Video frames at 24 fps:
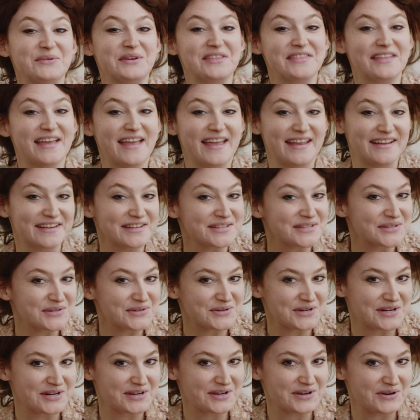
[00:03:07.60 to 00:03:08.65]
with
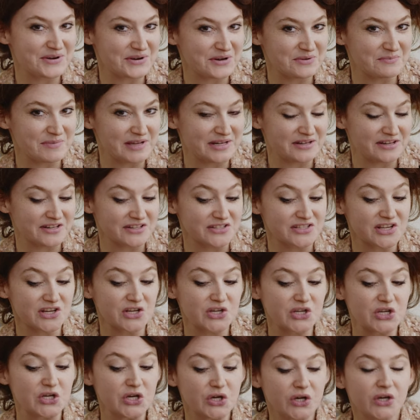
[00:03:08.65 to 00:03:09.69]
Angostura Cocoa Bitters
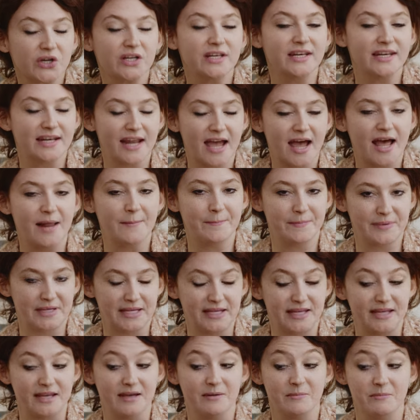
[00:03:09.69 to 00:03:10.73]
could not
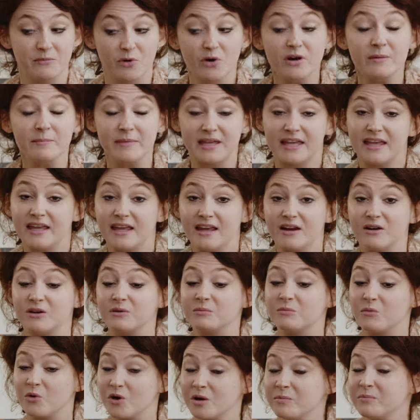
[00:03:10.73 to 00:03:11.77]
be more me
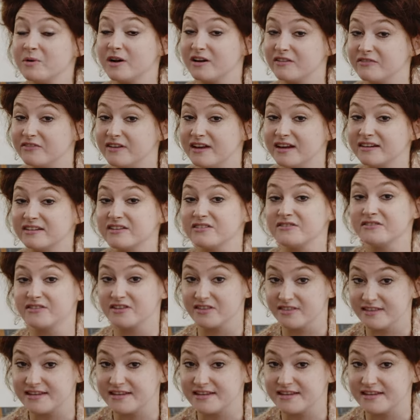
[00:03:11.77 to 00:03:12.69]
or more perfect for